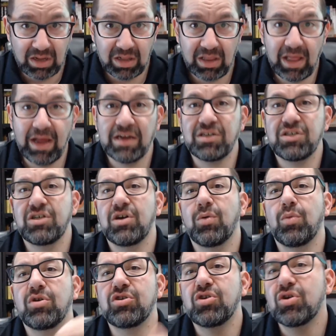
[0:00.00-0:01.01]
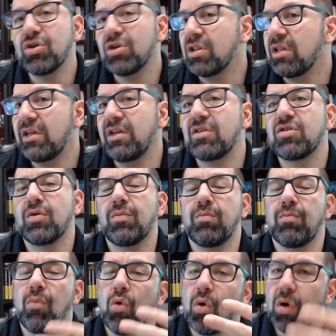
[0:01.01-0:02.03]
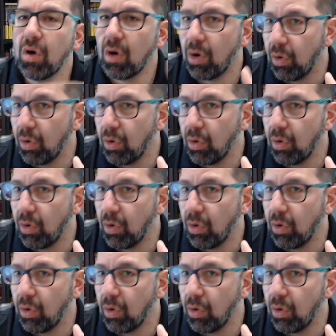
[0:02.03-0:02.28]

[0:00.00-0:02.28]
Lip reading: last year, which could lead to more